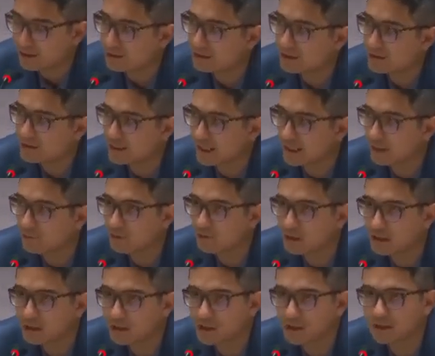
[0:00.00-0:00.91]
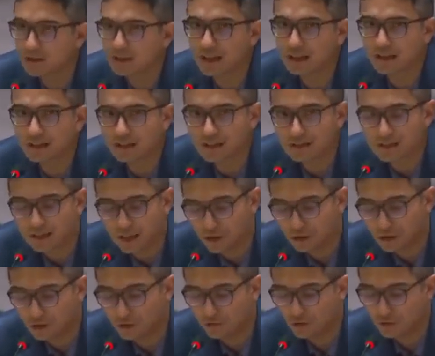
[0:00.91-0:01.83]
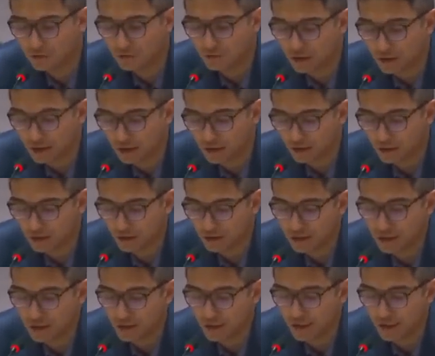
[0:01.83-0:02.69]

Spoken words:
the same munitions that continue to kill